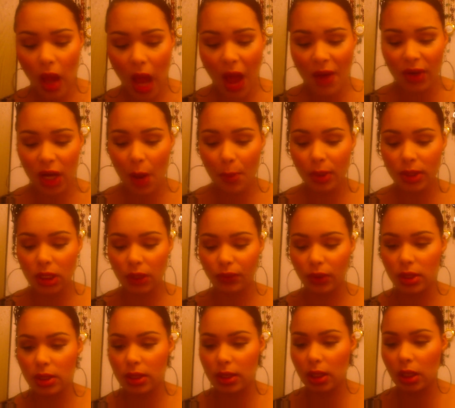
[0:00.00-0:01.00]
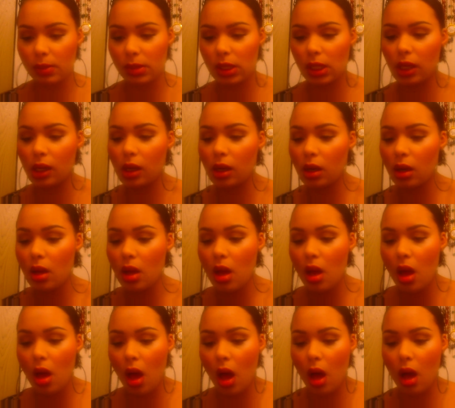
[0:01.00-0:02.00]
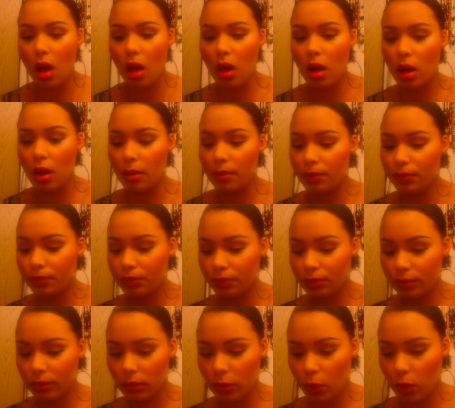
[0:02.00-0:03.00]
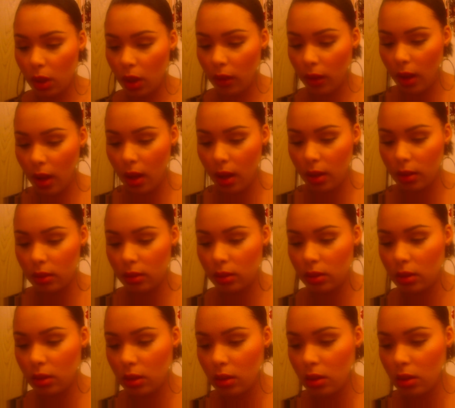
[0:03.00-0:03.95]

I have a couple different serums here. Where are they at?